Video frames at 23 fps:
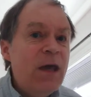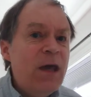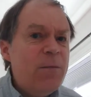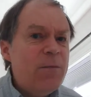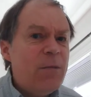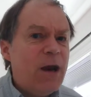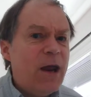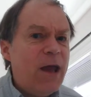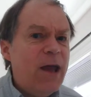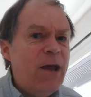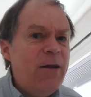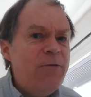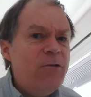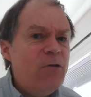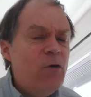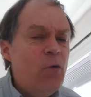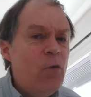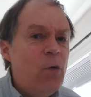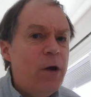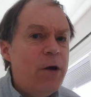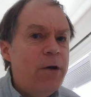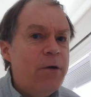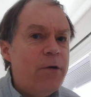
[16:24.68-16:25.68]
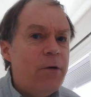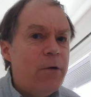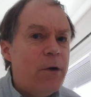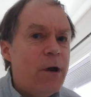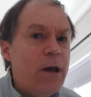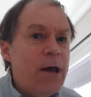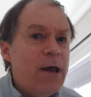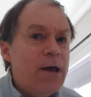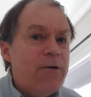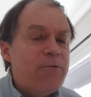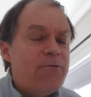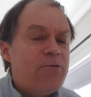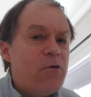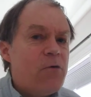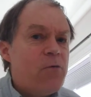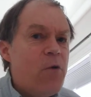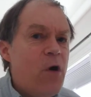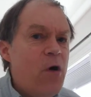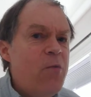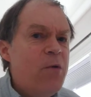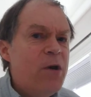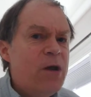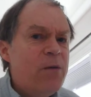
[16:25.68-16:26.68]
But I have to wonder if the
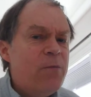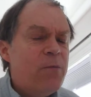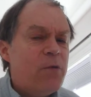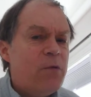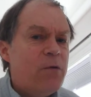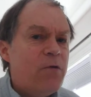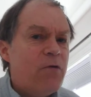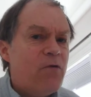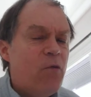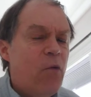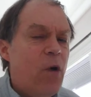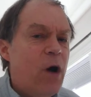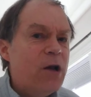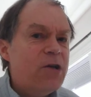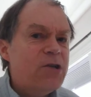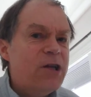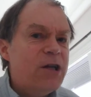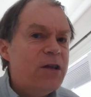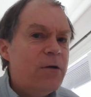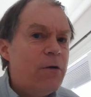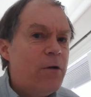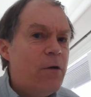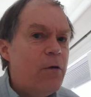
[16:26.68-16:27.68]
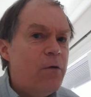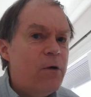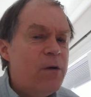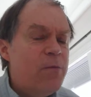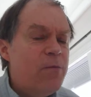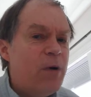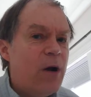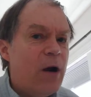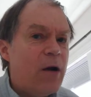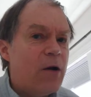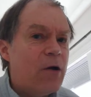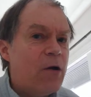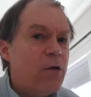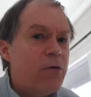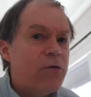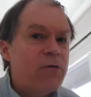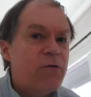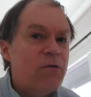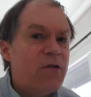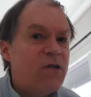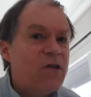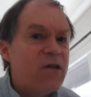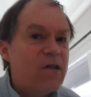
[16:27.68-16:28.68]
Roman emperors, watching their own empire go
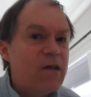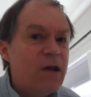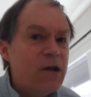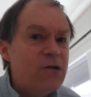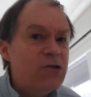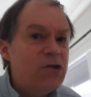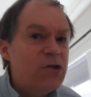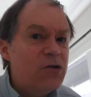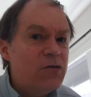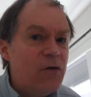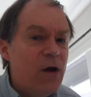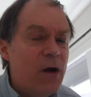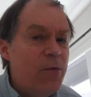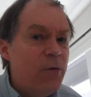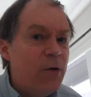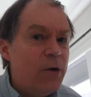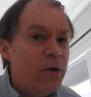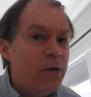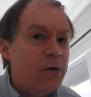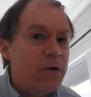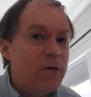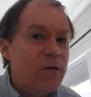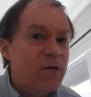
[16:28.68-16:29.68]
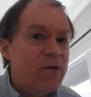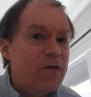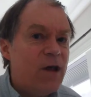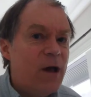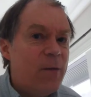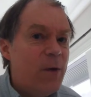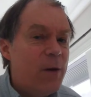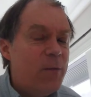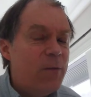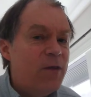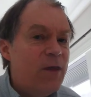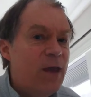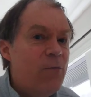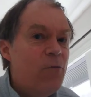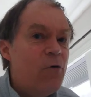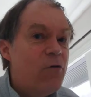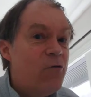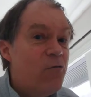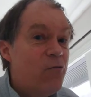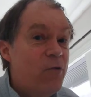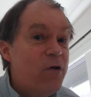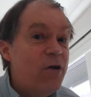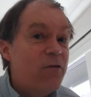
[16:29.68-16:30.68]
through such trouble during this time, I mean, they were
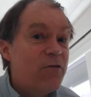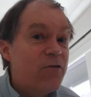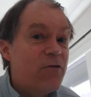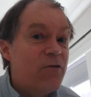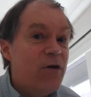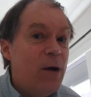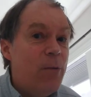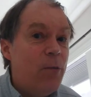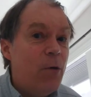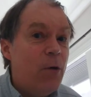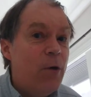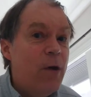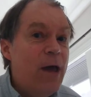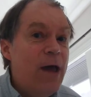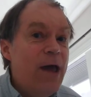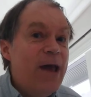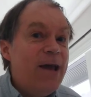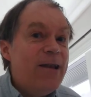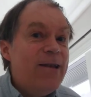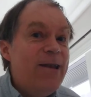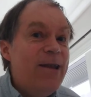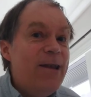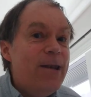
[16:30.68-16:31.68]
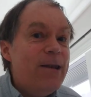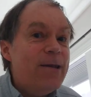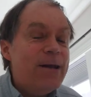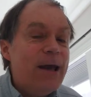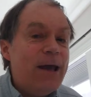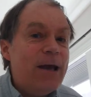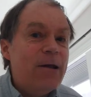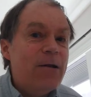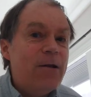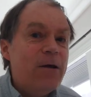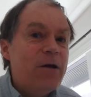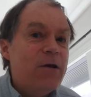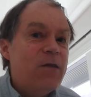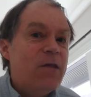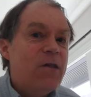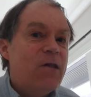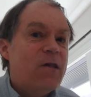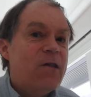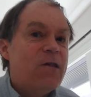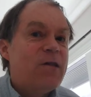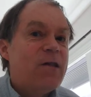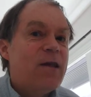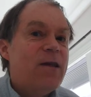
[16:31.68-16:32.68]
in real trouble, didn't take a look at the
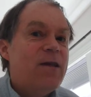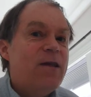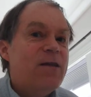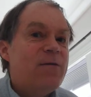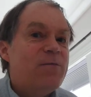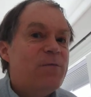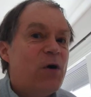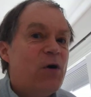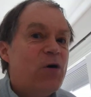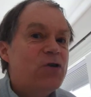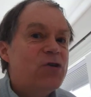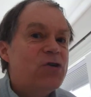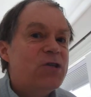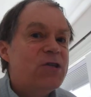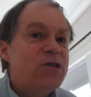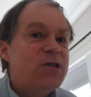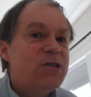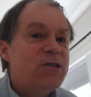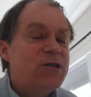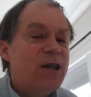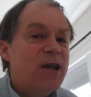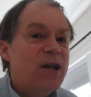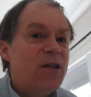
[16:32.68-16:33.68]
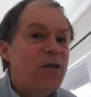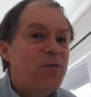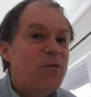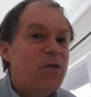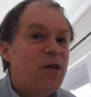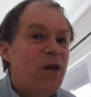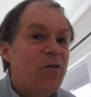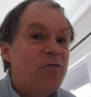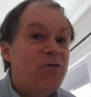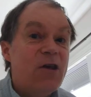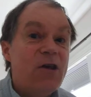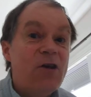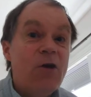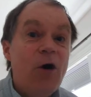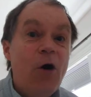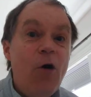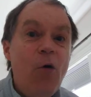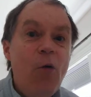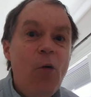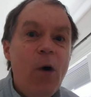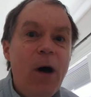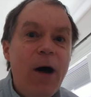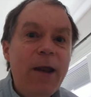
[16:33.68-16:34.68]
Sasanian Persians and say to themselves, you
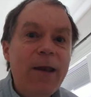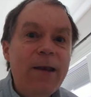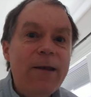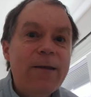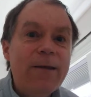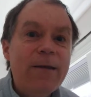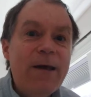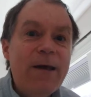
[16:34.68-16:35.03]
know what?